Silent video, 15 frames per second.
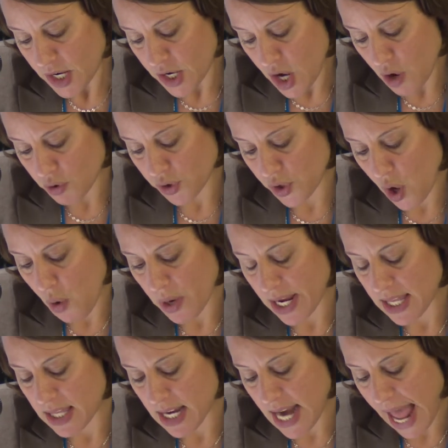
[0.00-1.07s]
So
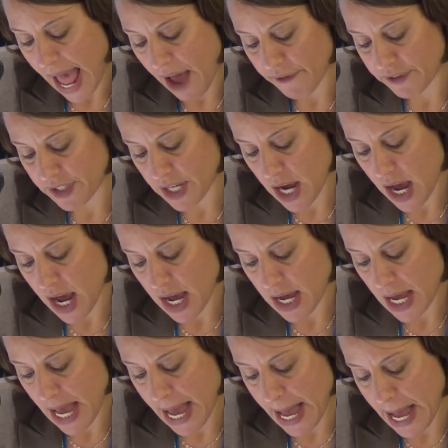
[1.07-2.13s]
in the
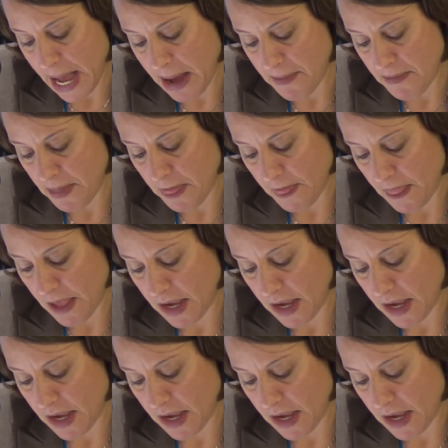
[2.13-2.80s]
NAFTA,